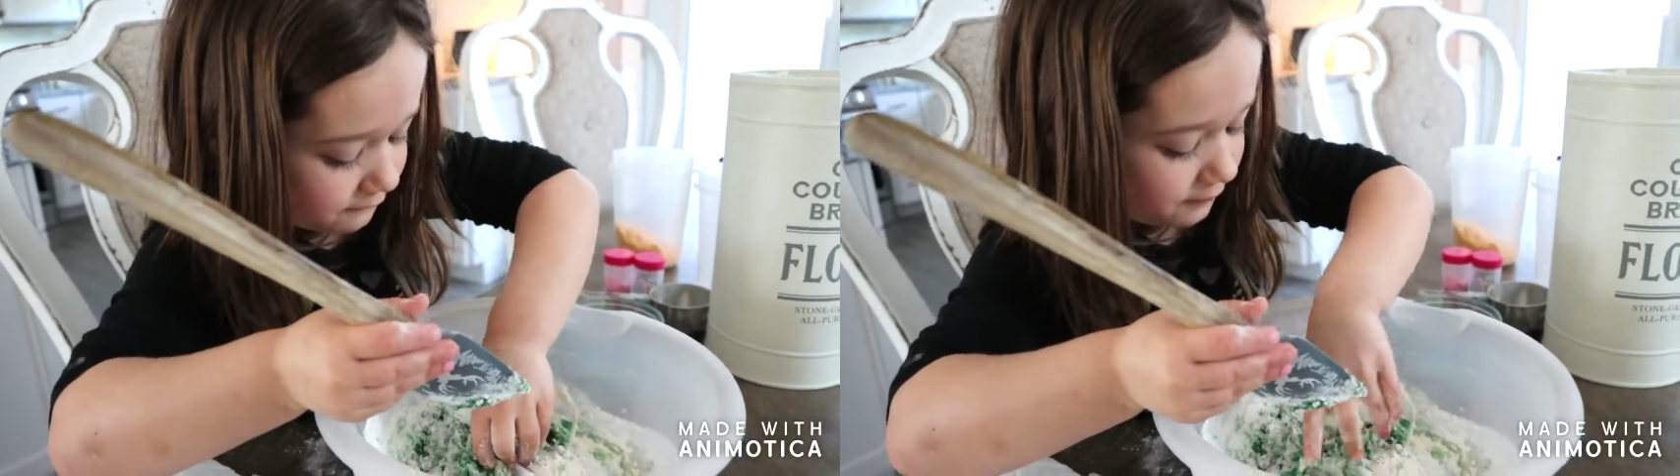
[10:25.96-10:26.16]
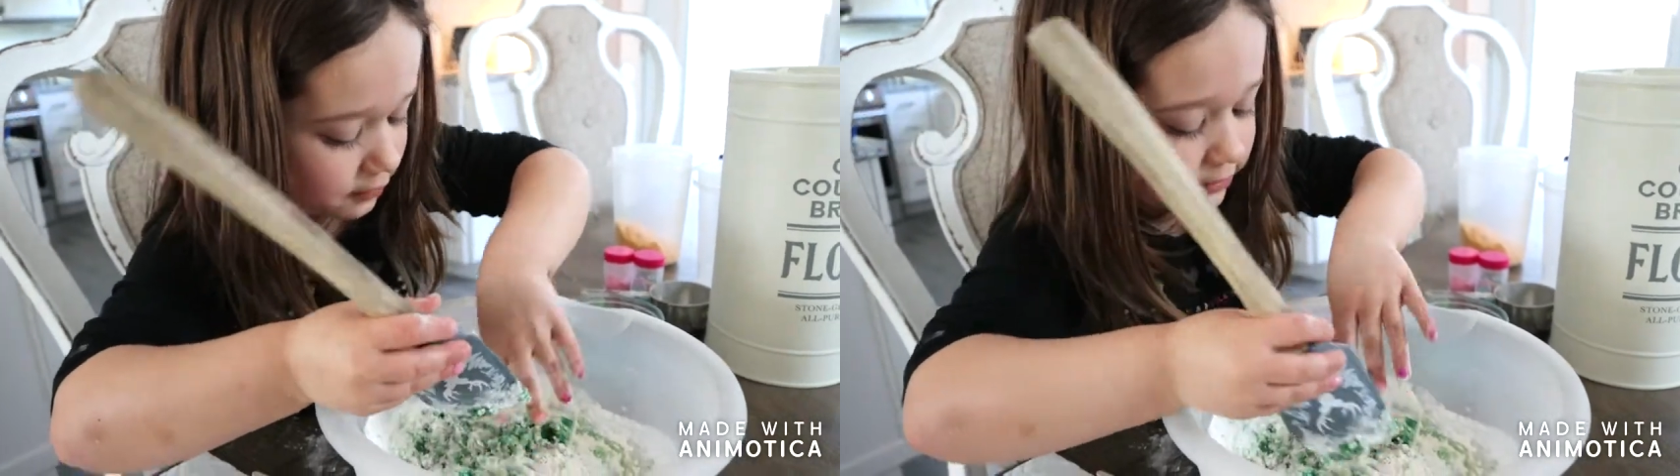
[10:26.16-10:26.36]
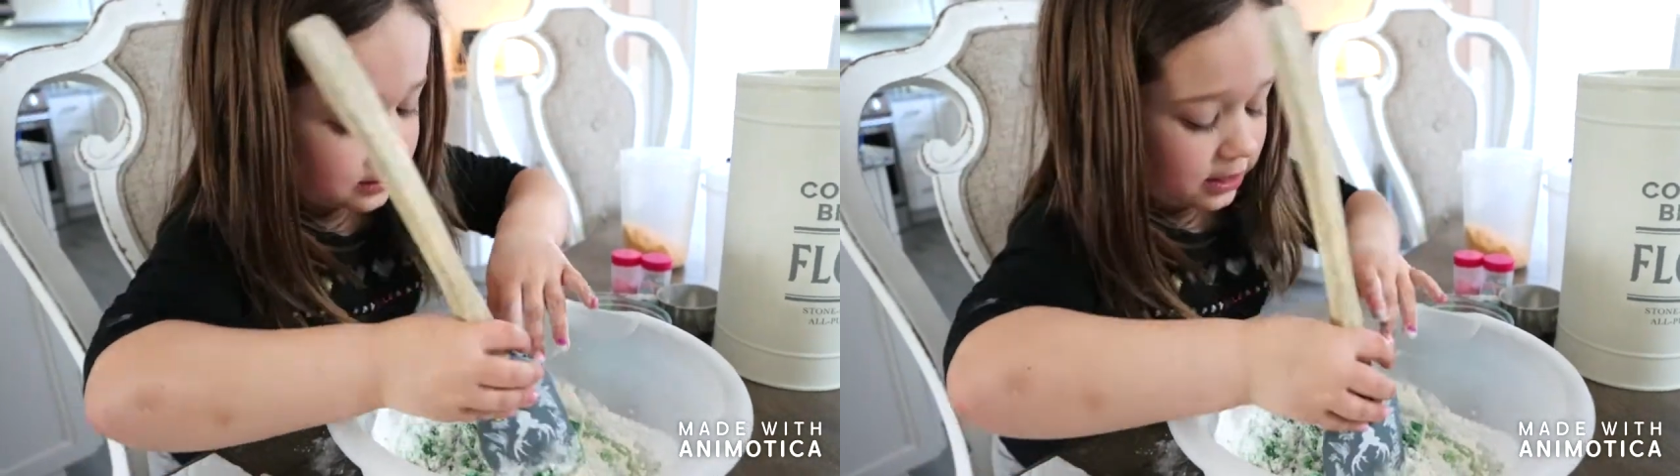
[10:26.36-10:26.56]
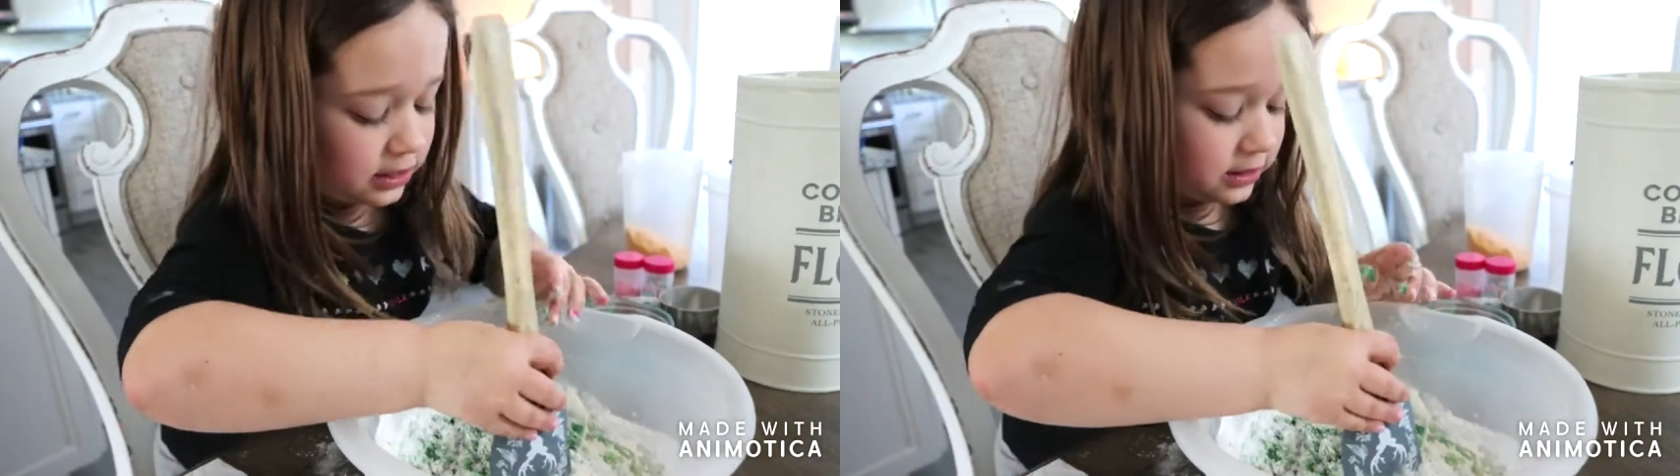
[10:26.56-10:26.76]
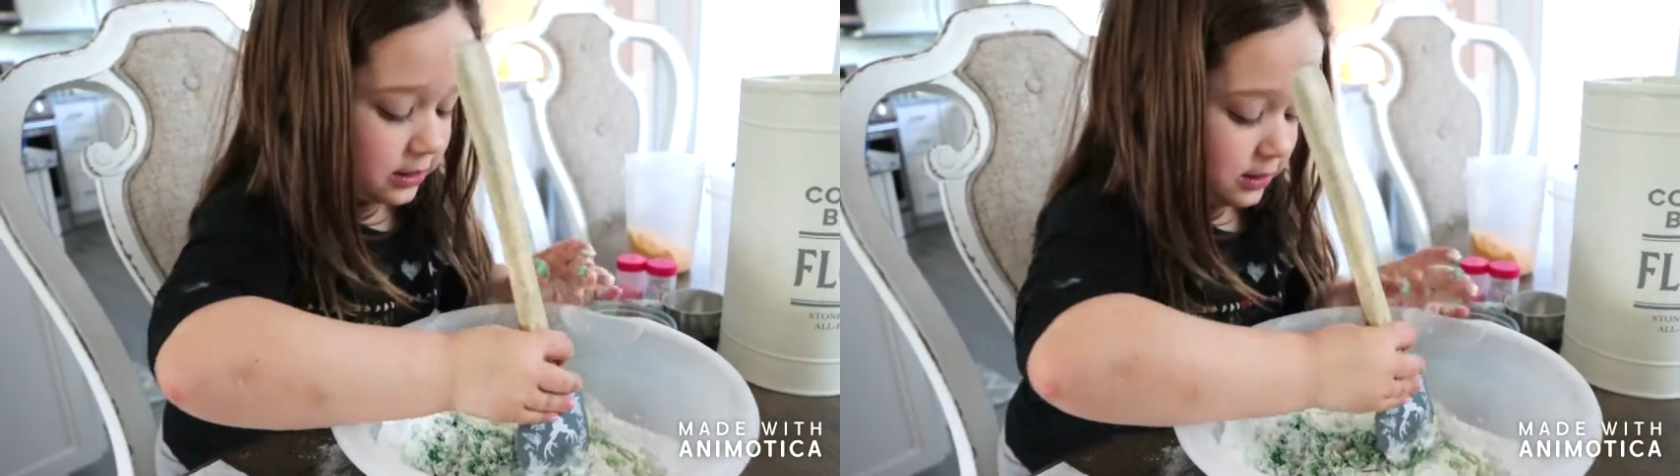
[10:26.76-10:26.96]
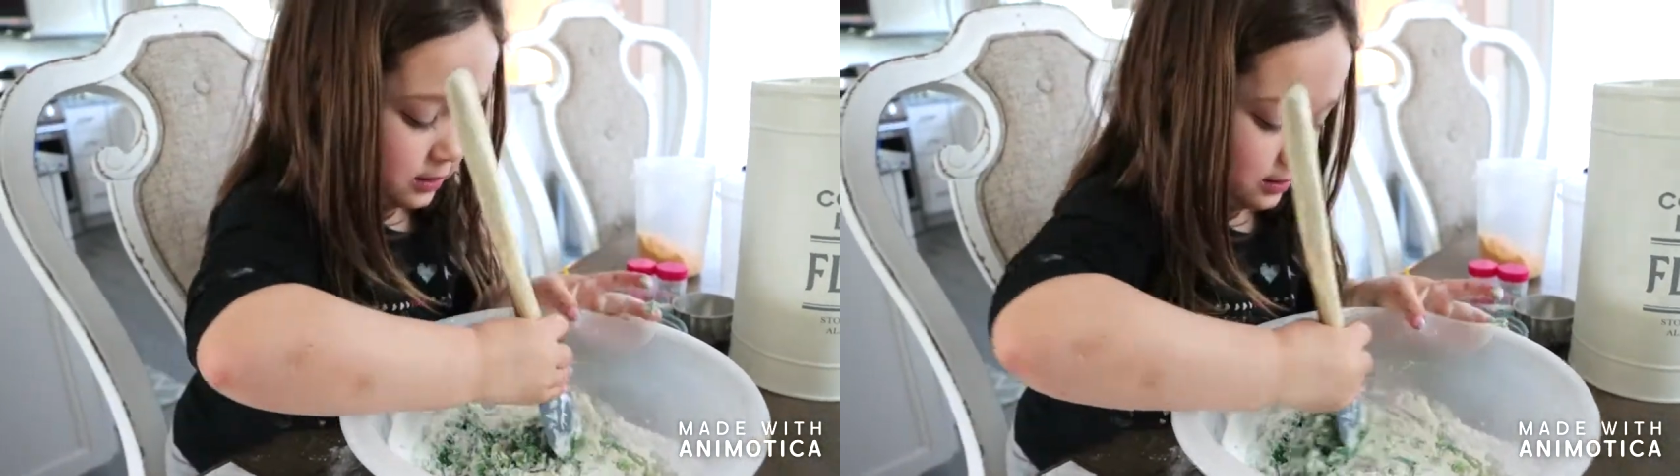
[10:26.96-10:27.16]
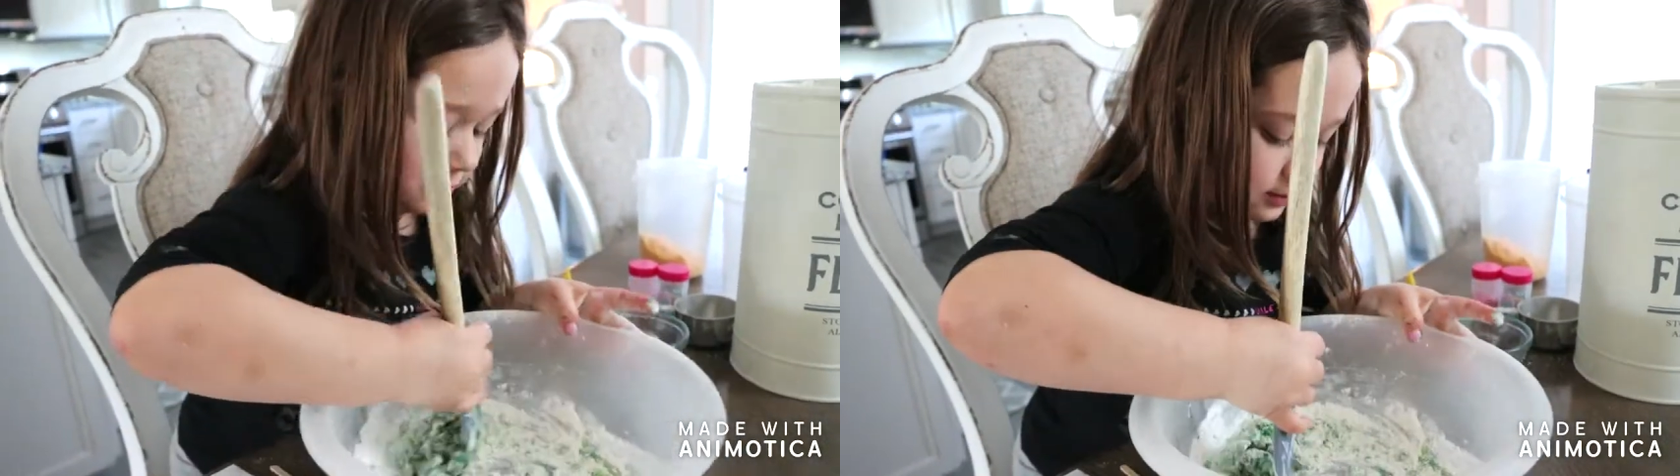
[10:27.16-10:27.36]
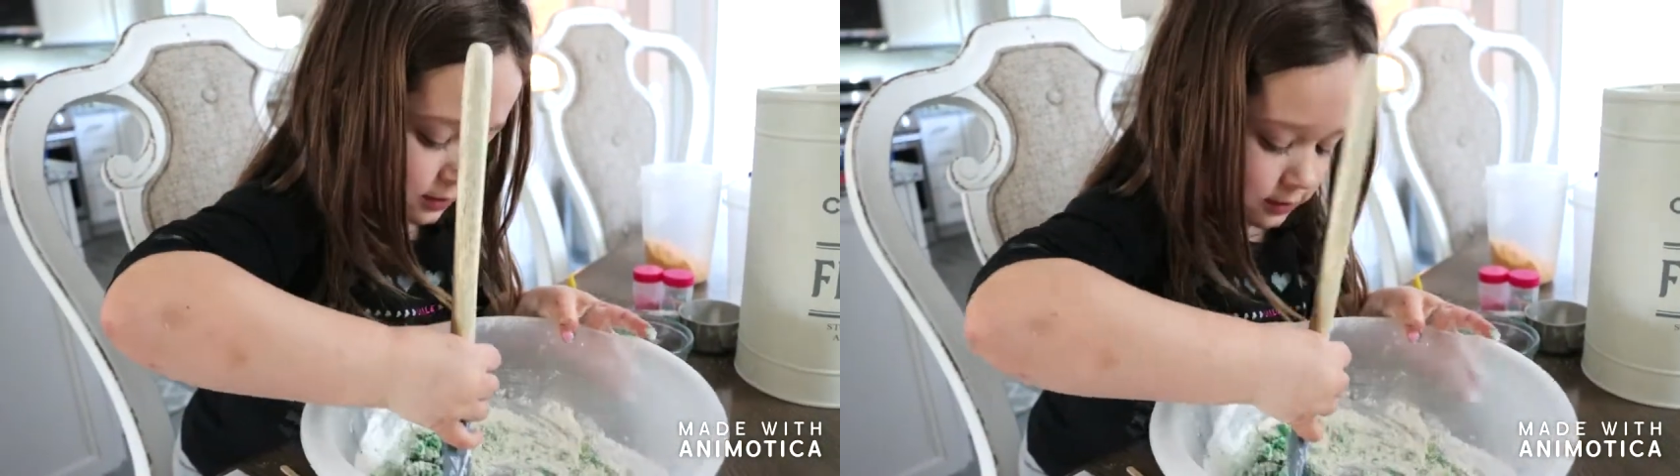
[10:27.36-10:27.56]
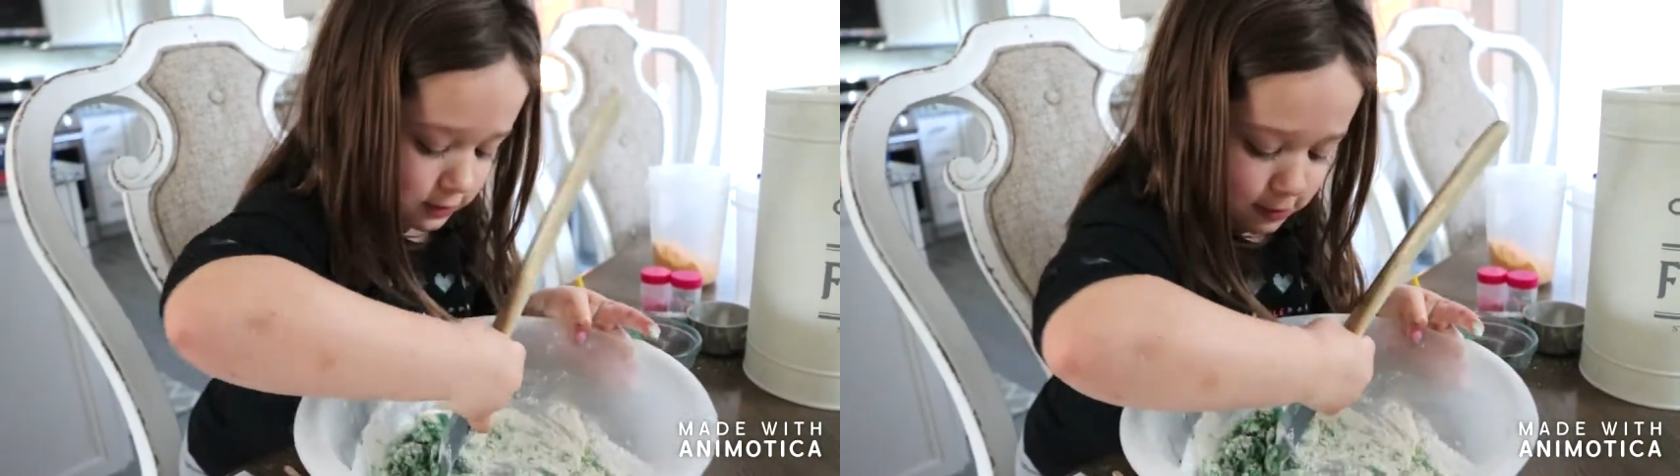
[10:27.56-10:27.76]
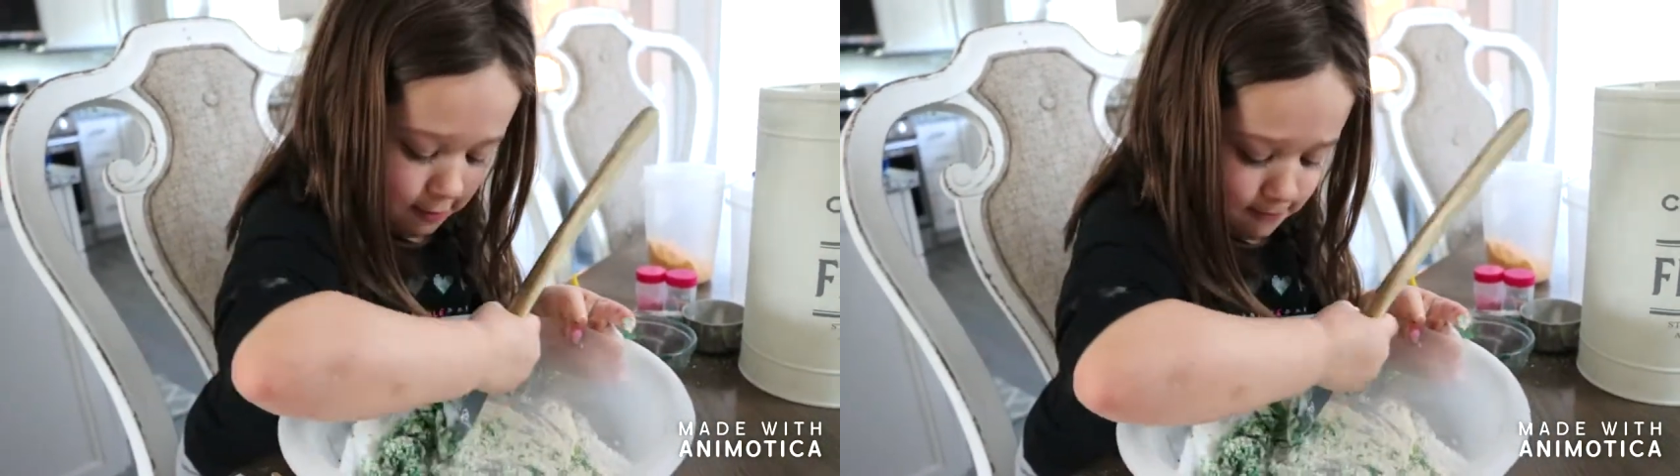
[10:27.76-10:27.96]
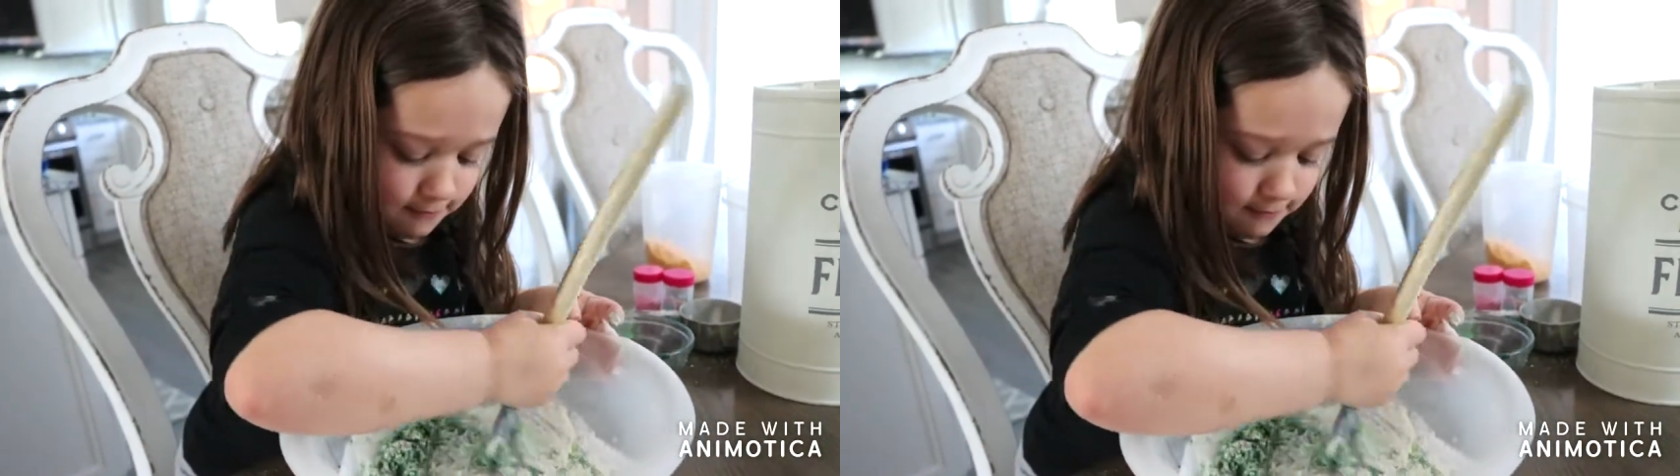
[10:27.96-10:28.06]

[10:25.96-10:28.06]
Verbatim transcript: Feels nice.